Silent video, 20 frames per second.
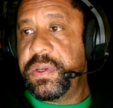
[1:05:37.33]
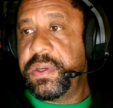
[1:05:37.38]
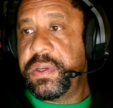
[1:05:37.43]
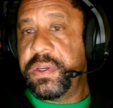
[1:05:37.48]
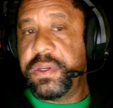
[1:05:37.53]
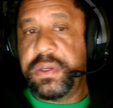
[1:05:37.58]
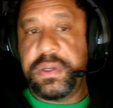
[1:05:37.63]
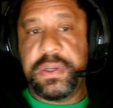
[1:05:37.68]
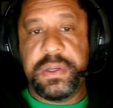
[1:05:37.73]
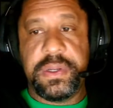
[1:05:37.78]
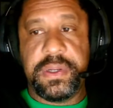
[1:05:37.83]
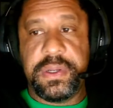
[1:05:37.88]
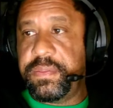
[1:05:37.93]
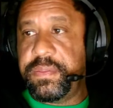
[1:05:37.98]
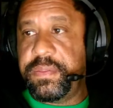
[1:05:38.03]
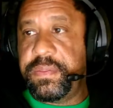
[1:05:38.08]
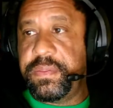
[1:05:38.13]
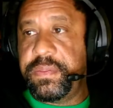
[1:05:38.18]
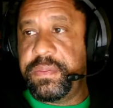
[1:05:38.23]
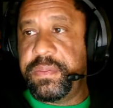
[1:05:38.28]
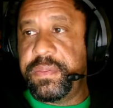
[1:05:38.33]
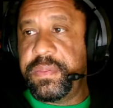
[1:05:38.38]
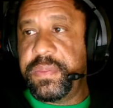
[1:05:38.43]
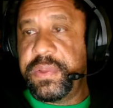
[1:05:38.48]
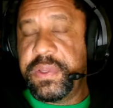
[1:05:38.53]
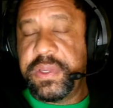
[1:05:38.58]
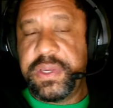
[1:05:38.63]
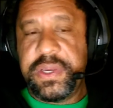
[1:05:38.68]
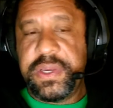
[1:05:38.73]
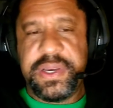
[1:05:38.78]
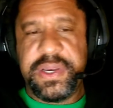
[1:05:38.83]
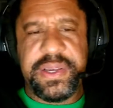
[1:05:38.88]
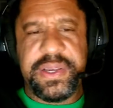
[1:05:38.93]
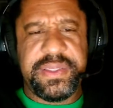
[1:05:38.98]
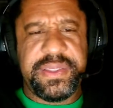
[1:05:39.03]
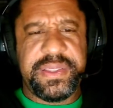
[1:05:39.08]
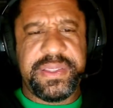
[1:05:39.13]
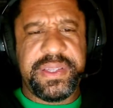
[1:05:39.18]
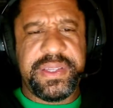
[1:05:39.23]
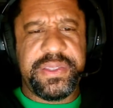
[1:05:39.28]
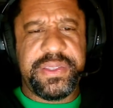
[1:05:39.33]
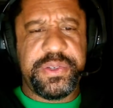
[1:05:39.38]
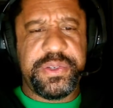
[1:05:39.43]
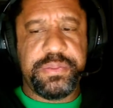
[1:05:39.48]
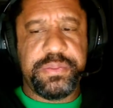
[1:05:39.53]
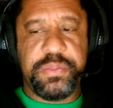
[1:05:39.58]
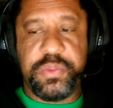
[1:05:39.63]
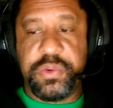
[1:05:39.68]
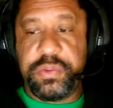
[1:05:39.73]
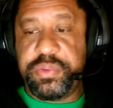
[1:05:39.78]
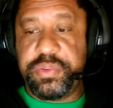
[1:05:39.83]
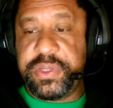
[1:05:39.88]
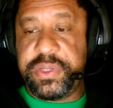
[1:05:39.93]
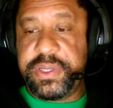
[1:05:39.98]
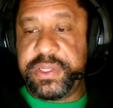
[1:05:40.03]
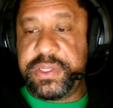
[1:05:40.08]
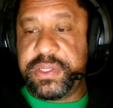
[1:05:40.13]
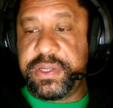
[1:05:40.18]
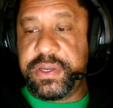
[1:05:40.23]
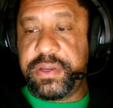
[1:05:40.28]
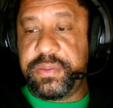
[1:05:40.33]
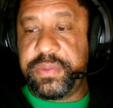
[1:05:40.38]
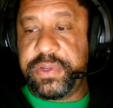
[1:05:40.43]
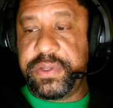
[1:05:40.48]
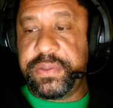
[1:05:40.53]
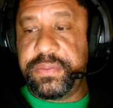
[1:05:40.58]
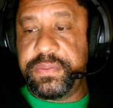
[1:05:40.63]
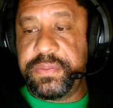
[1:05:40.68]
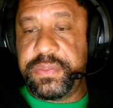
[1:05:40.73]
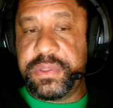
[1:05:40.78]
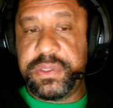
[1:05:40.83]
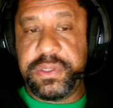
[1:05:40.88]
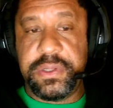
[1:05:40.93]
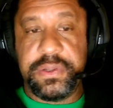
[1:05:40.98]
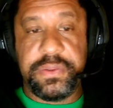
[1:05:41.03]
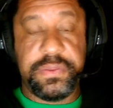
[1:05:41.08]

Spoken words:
I think there's more planes coming, so